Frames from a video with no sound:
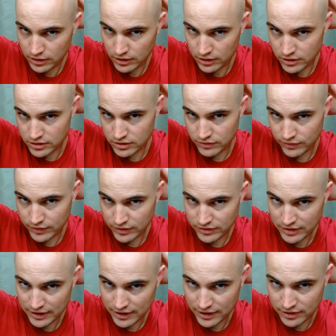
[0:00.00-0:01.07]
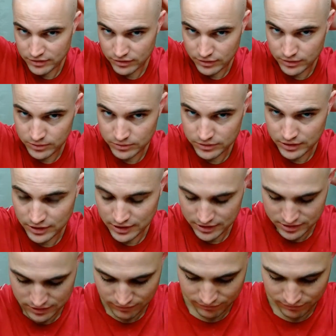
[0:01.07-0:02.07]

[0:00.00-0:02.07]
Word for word: It just feels like it's losing its